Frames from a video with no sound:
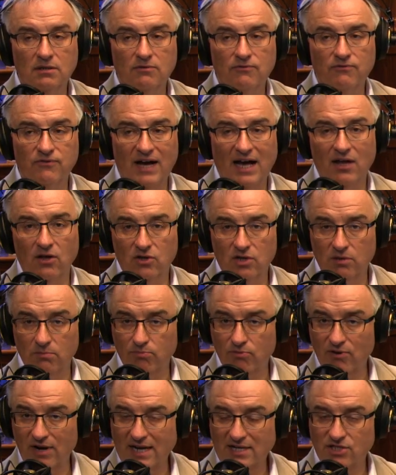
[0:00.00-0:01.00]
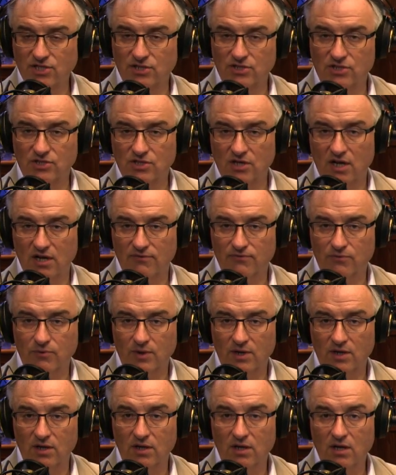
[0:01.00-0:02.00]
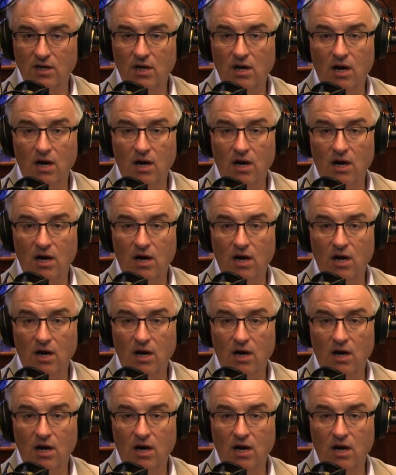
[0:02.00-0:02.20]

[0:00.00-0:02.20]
file compression software